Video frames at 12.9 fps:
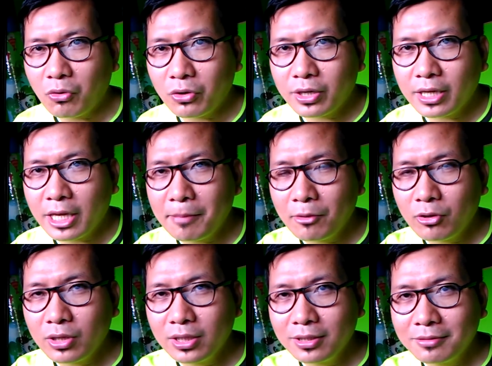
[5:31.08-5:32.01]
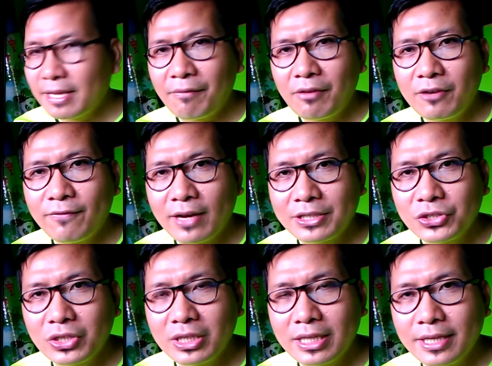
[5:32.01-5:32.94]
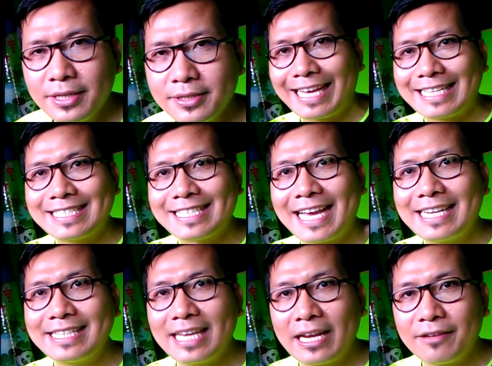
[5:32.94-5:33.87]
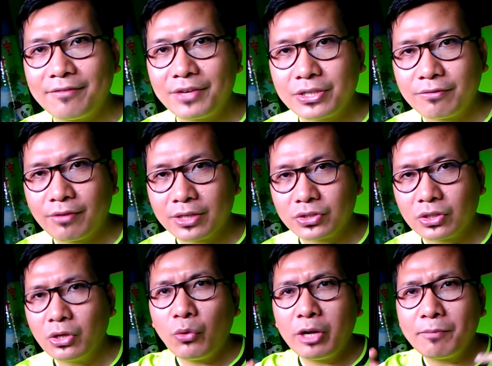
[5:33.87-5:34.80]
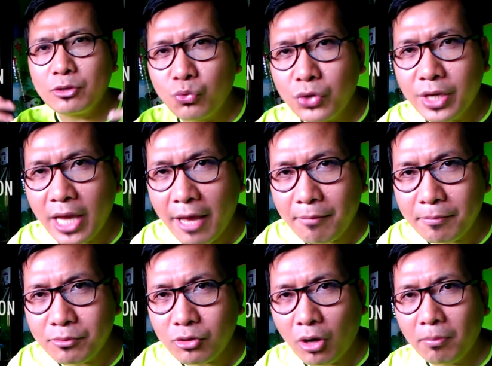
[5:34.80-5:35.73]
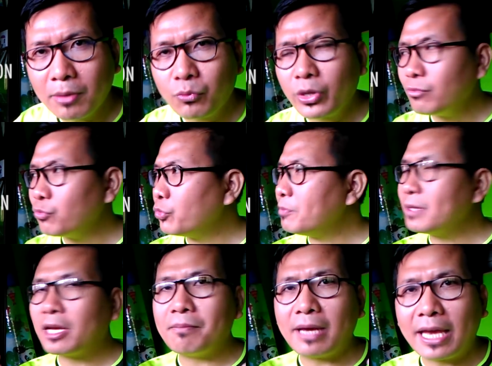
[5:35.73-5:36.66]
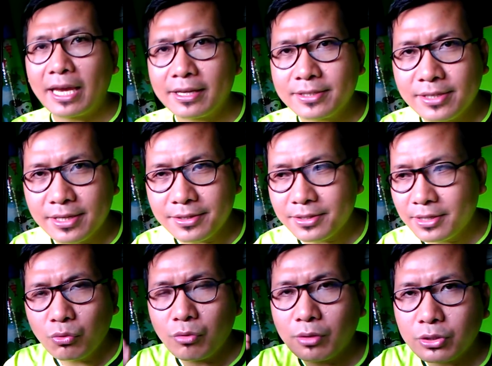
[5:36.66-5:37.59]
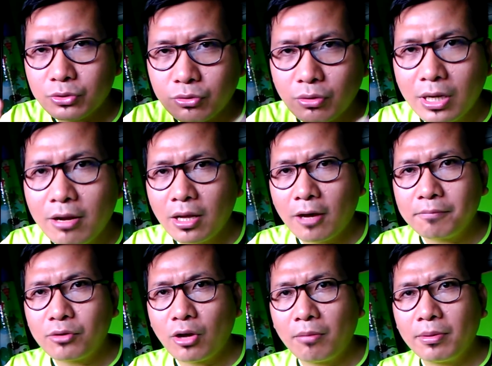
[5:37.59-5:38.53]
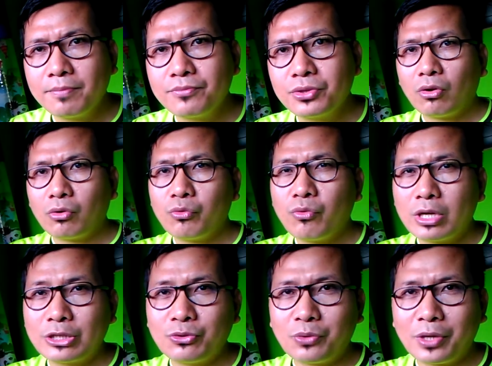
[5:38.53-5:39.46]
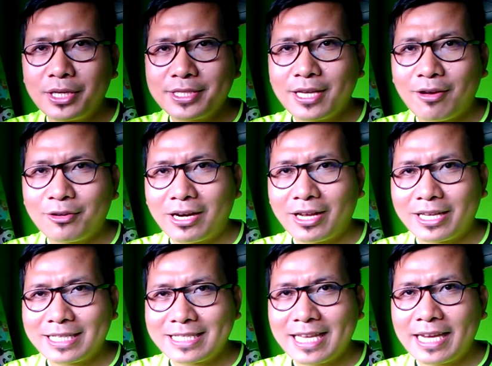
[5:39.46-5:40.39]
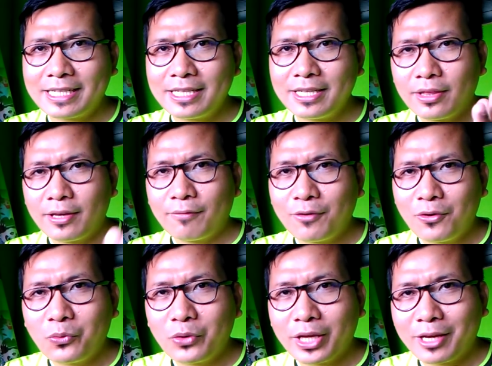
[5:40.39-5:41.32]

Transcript: ordering him or her. Seventh function is anxiety alleviation function. Whenever we have a problem, when we become anxious, we want to sort out our problems or we want to ease out our anxiety, therefore we